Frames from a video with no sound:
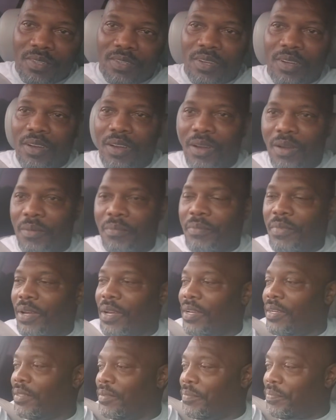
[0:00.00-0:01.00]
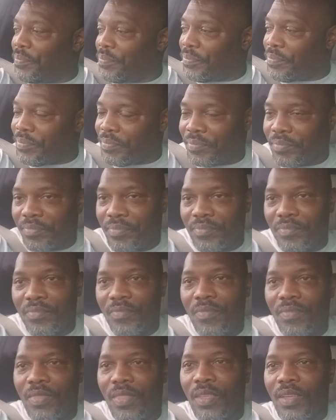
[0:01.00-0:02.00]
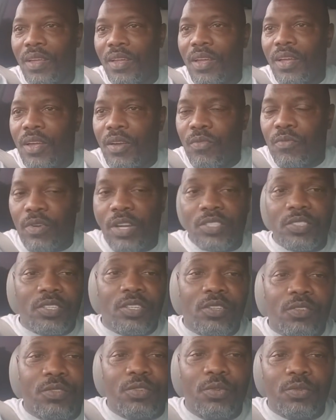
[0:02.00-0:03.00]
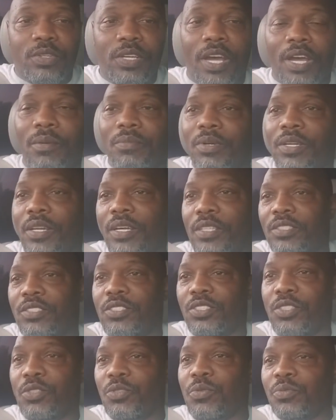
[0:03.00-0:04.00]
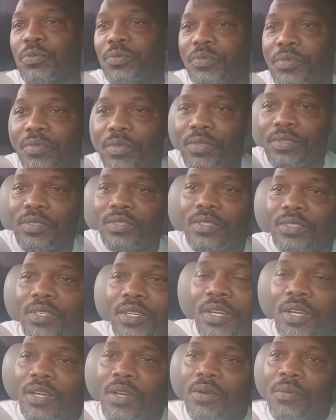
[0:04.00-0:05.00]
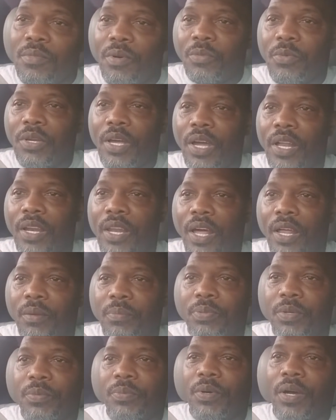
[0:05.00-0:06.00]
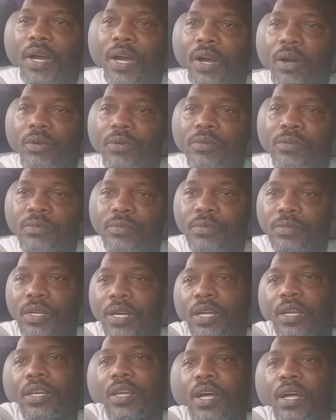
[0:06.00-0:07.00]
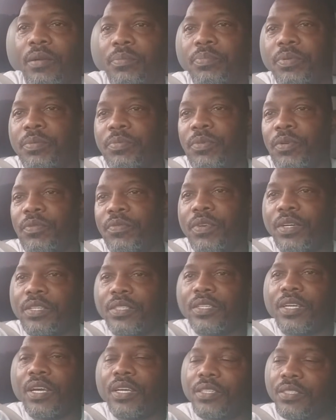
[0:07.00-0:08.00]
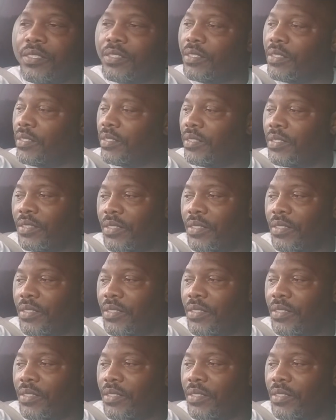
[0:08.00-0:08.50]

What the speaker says: Oh, man. Rest of the crew came in at 2. But we had a lot of people out. We had a lot of people on vacation.